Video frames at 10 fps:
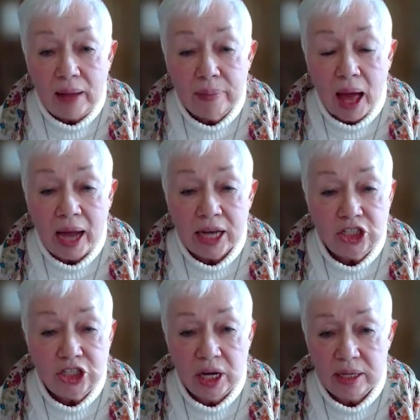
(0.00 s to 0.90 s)
But I
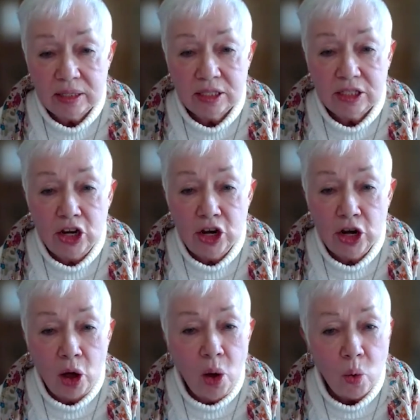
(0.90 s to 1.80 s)
just
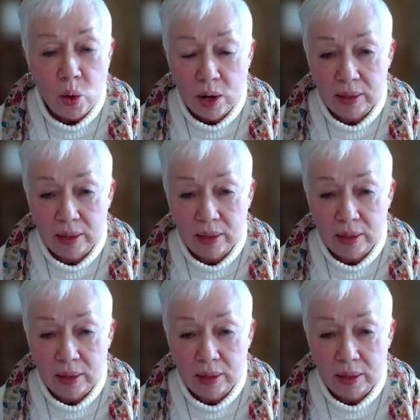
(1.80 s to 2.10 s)
know